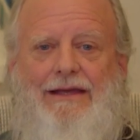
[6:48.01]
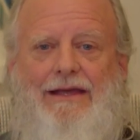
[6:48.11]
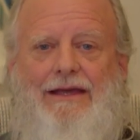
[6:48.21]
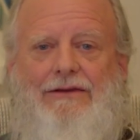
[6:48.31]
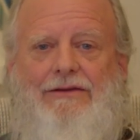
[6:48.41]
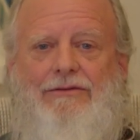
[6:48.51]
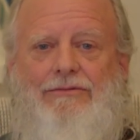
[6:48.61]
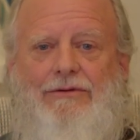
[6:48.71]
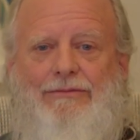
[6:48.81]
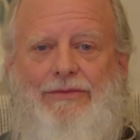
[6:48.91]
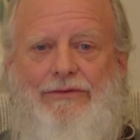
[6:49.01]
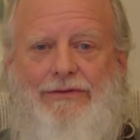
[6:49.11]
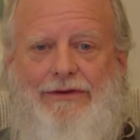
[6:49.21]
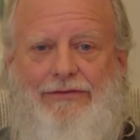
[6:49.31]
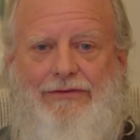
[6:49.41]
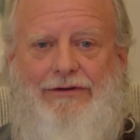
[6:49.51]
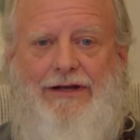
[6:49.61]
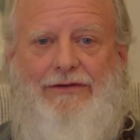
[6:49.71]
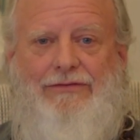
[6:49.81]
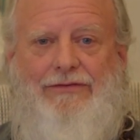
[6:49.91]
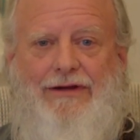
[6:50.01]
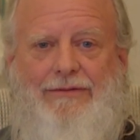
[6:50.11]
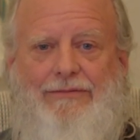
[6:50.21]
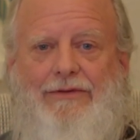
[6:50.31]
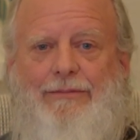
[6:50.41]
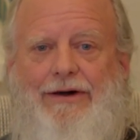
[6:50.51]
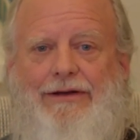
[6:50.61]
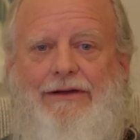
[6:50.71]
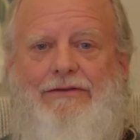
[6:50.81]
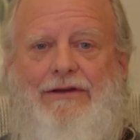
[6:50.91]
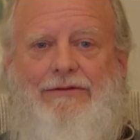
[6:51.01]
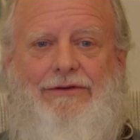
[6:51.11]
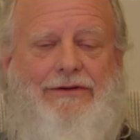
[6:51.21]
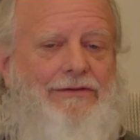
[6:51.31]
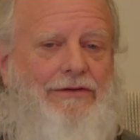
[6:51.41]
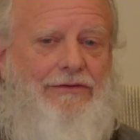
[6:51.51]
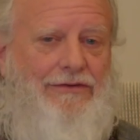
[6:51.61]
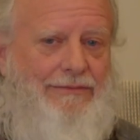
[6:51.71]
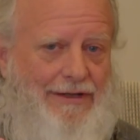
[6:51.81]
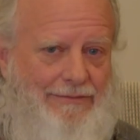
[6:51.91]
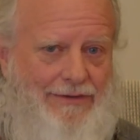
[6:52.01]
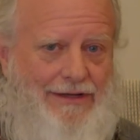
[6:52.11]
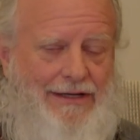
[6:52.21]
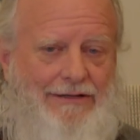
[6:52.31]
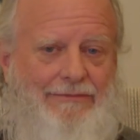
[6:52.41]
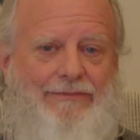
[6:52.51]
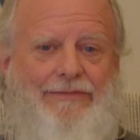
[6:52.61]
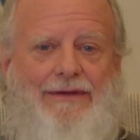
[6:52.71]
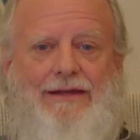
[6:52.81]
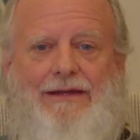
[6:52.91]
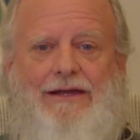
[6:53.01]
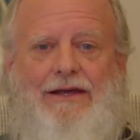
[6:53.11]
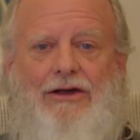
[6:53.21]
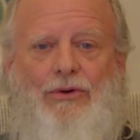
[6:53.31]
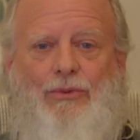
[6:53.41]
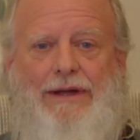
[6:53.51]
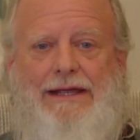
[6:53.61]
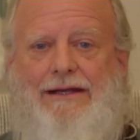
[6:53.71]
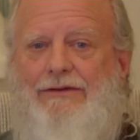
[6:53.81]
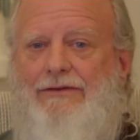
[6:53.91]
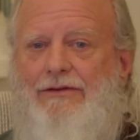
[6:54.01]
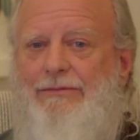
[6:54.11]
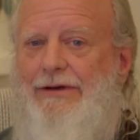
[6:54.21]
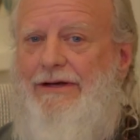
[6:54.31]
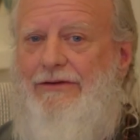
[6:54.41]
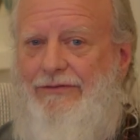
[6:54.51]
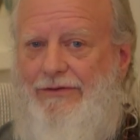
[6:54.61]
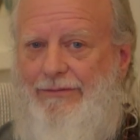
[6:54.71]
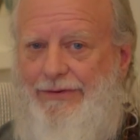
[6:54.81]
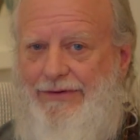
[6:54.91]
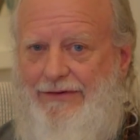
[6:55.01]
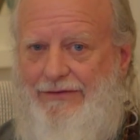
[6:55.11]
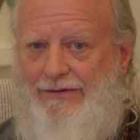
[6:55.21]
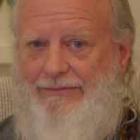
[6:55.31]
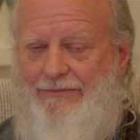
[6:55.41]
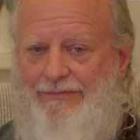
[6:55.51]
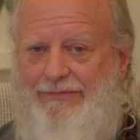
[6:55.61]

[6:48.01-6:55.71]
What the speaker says: and removal of stress from the body, central nervous system, and brain, awakens the brain's full potential.